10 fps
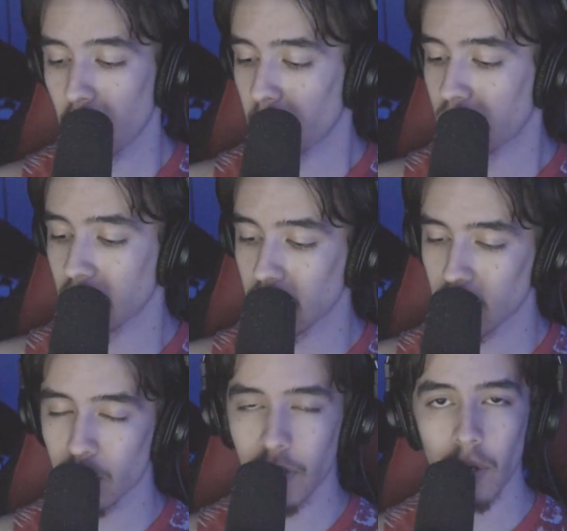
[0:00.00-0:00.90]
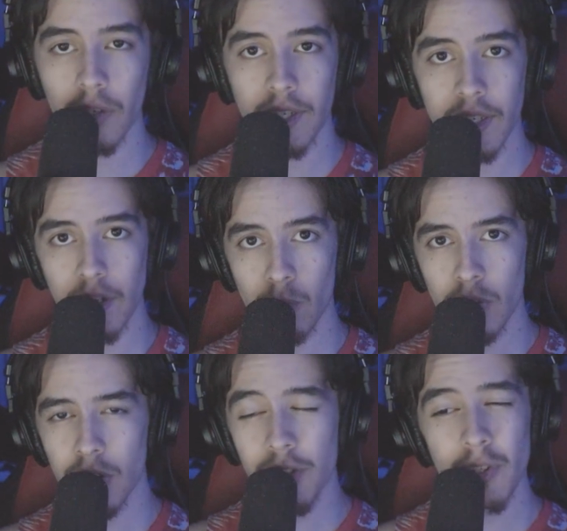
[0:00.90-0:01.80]
We learned how to get a
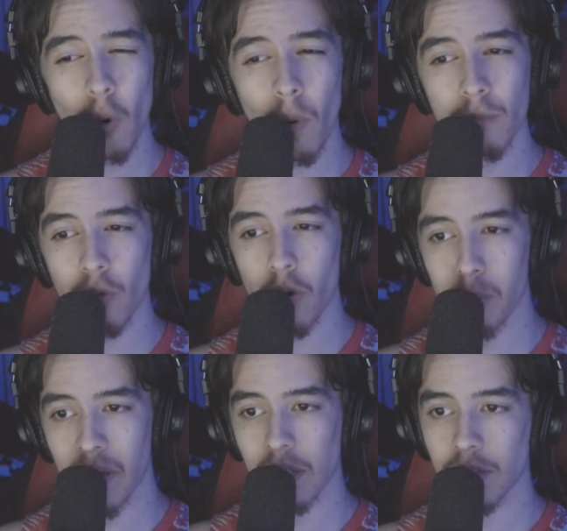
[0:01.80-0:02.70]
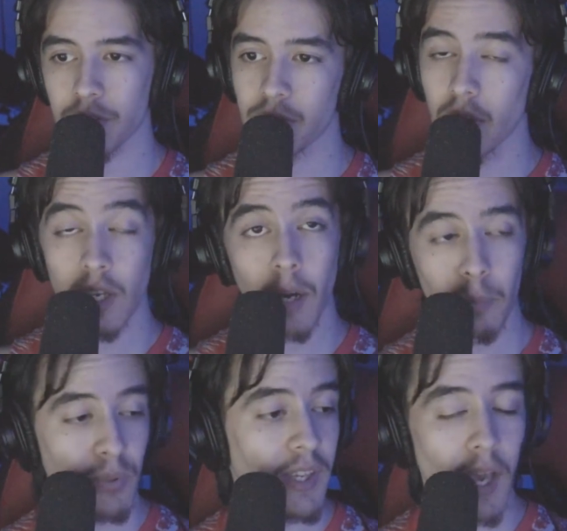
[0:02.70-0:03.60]
really good overall balance. And I'm
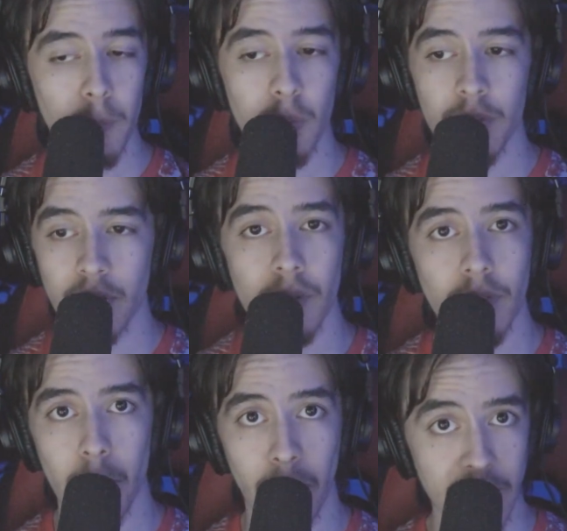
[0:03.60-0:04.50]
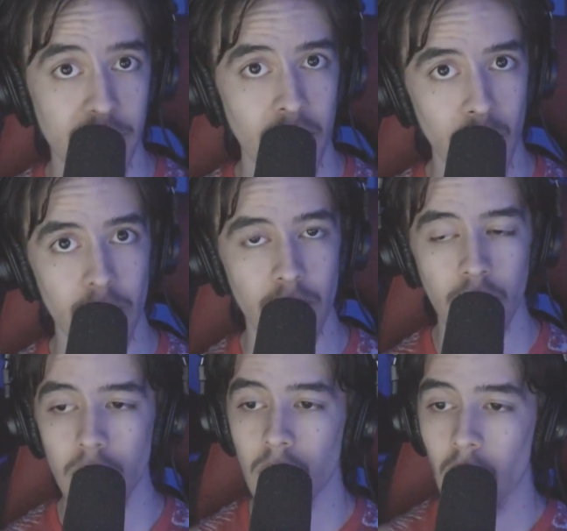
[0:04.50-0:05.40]
pretty happy with how that mic sounded.
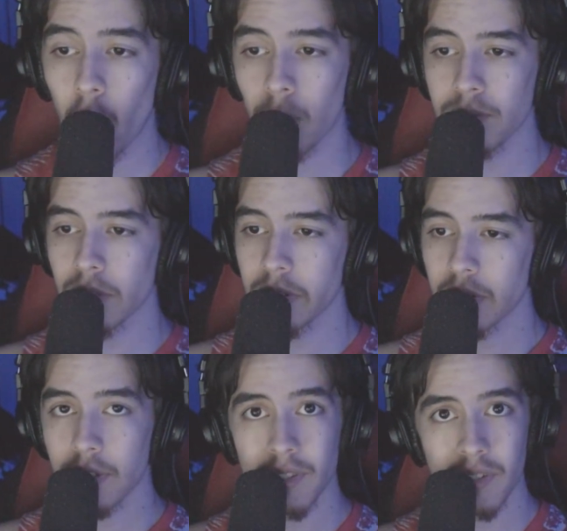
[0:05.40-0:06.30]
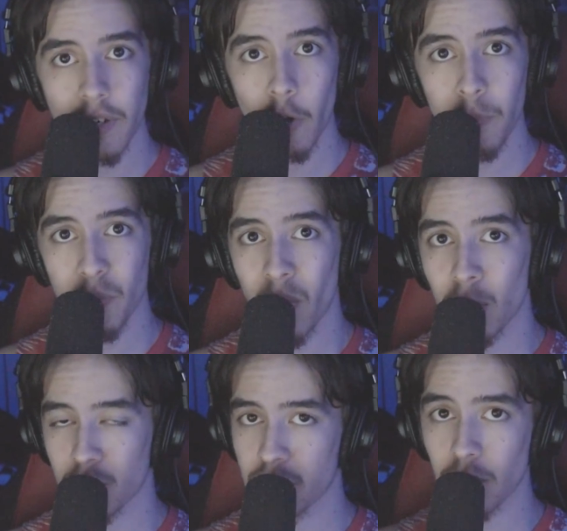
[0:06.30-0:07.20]
Hopefully, this can help you out
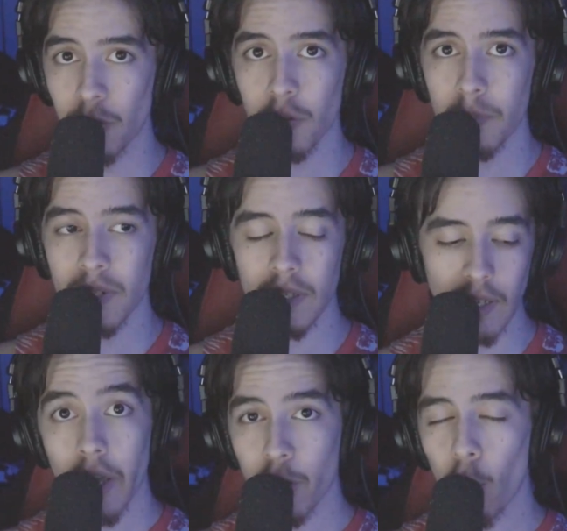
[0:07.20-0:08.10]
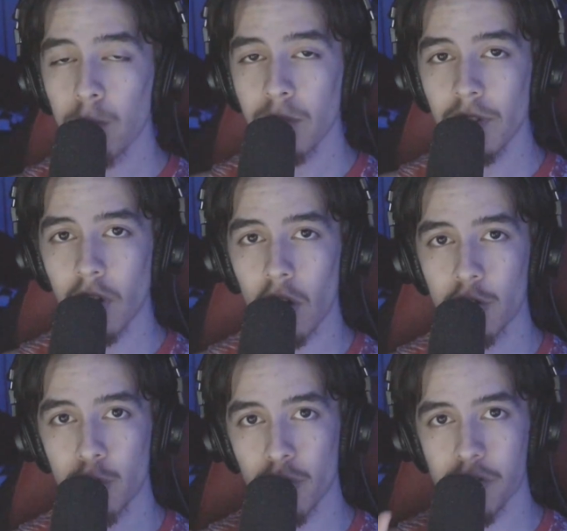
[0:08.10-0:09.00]
just a little bit, and hopefully it taught
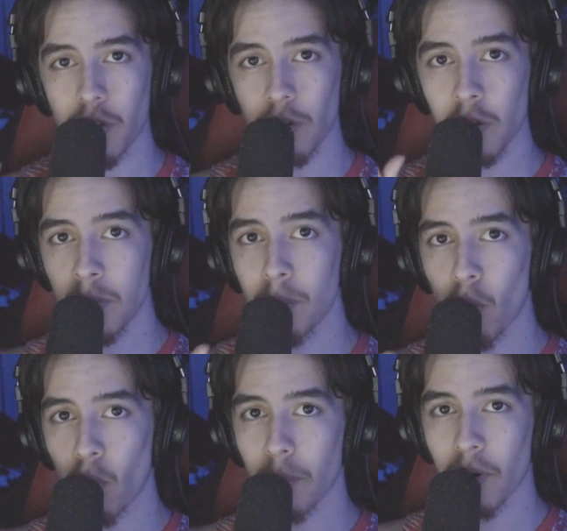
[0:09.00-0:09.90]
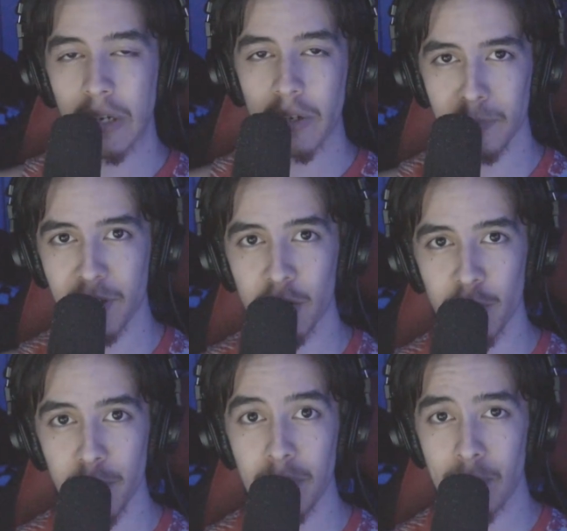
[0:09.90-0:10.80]
you just a little bit more about how to make a
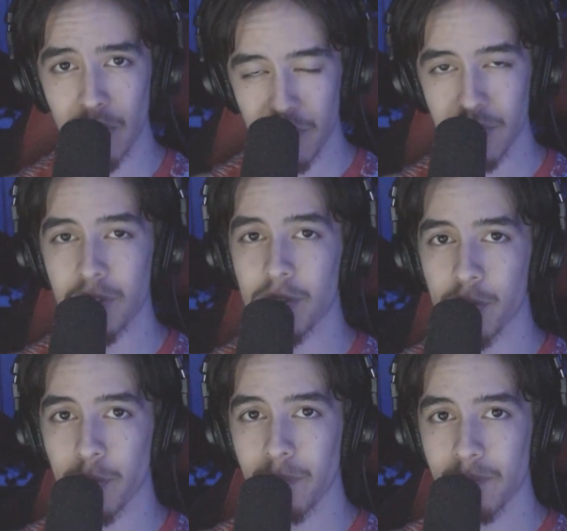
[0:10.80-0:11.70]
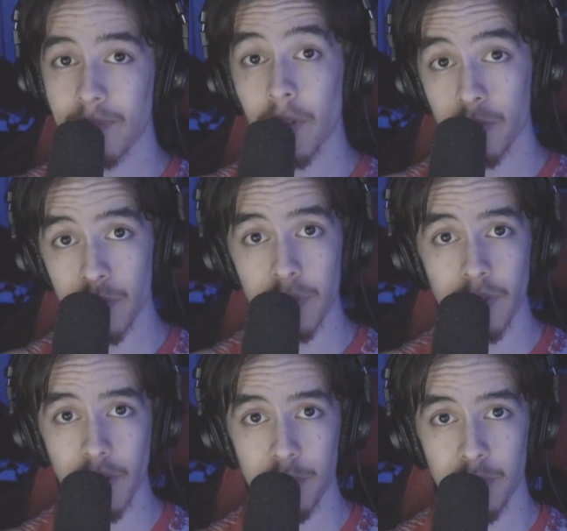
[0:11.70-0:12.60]
good beatboxing EQ. I'll see you in the
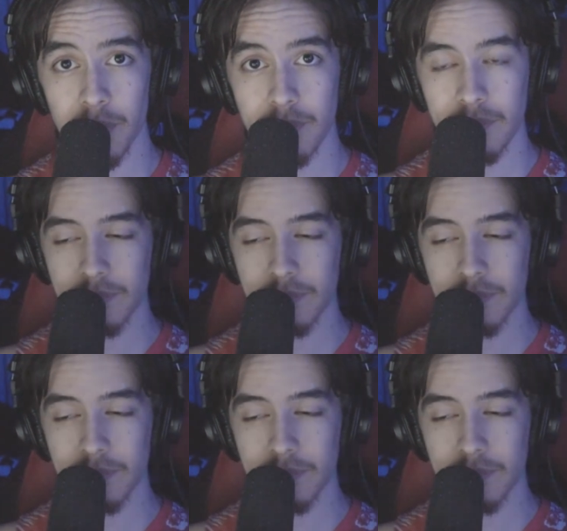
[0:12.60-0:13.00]
next one.